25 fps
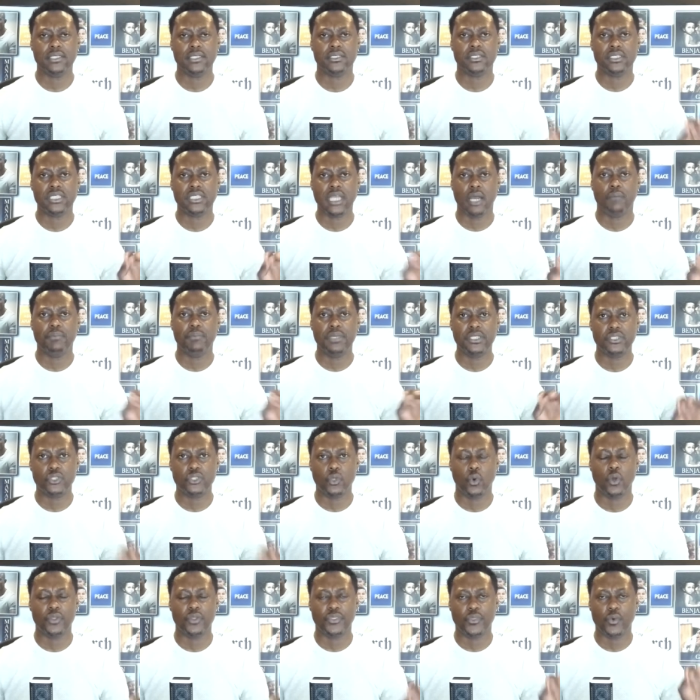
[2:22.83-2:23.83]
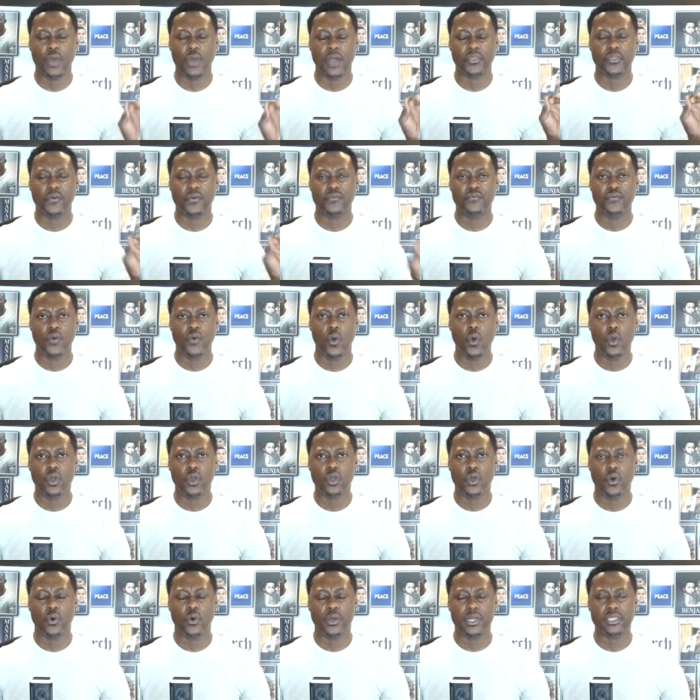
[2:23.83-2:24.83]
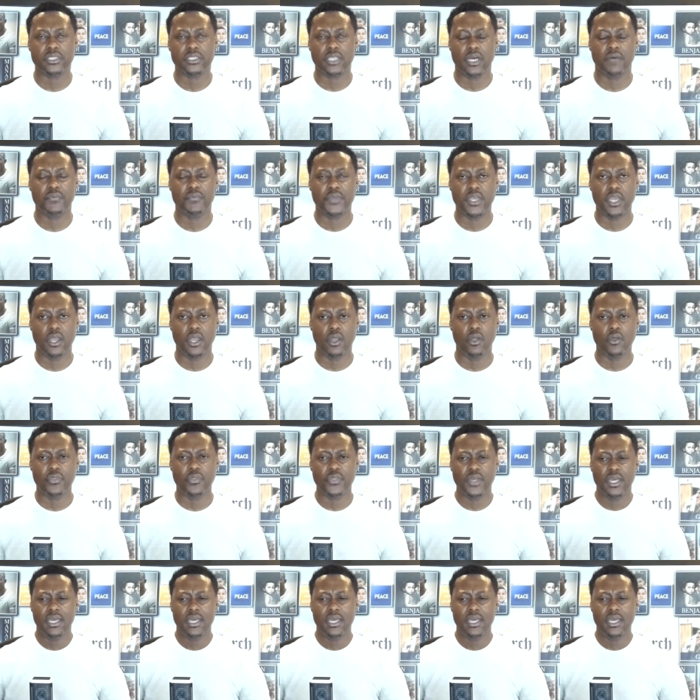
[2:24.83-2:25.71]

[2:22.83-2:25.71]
shall be taught throughout the four corners of the earth.